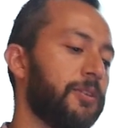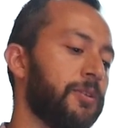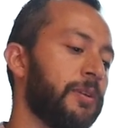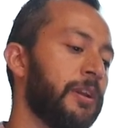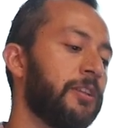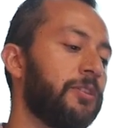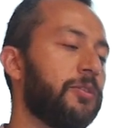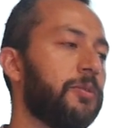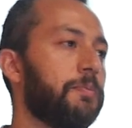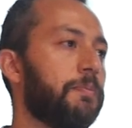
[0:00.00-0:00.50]
you
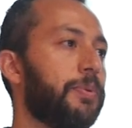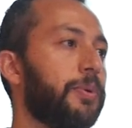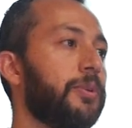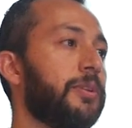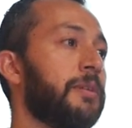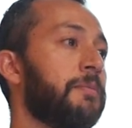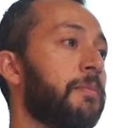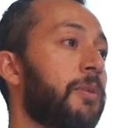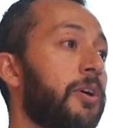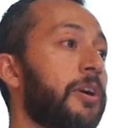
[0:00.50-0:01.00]
need to put
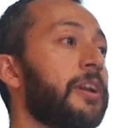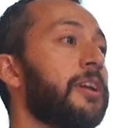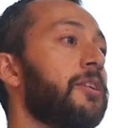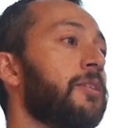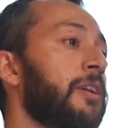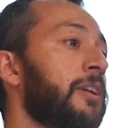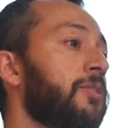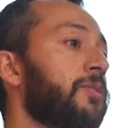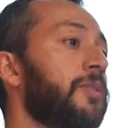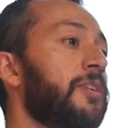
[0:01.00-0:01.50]
the money, you
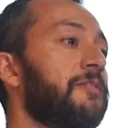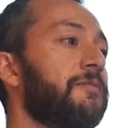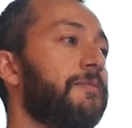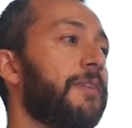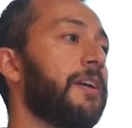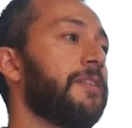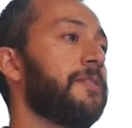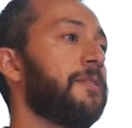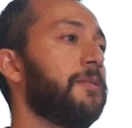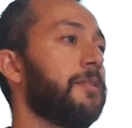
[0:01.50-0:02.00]
need to
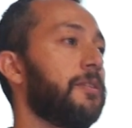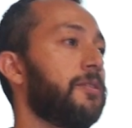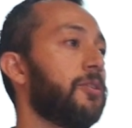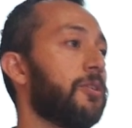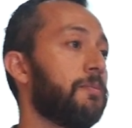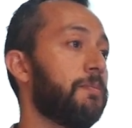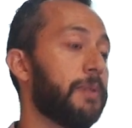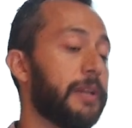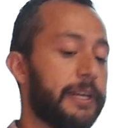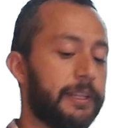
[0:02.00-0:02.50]
invest in
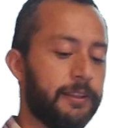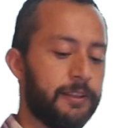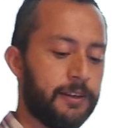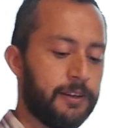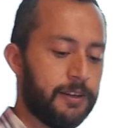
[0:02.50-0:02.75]
your plan.